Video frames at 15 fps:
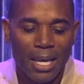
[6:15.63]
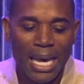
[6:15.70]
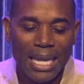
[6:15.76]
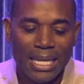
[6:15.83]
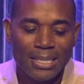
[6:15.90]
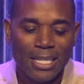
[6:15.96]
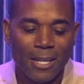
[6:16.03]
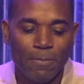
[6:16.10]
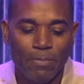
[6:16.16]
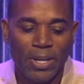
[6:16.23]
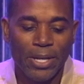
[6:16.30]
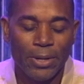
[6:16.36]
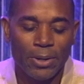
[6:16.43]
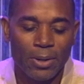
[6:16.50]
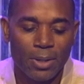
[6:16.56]
And he said,
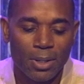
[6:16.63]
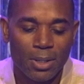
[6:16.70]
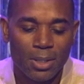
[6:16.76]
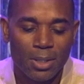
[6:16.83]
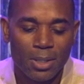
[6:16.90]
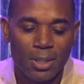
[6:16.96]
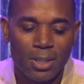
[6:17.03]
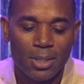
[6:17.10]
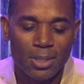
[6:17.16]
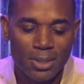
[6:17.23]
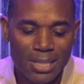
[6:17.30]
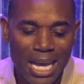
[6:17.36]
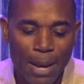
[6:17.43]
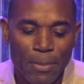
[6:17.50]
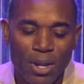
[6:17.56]
Peter,
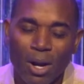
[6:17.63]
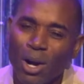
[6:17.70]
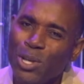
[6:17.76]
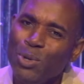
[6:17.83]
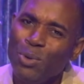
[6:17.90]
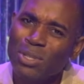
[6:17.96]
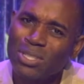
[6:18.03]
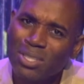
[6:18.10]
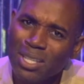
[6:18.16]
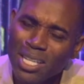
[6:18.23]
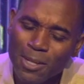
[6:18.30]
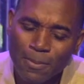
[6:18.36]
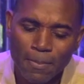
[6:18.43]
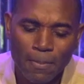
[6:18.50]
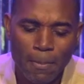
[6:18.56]
Simon, are you
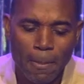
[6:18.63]
asleep?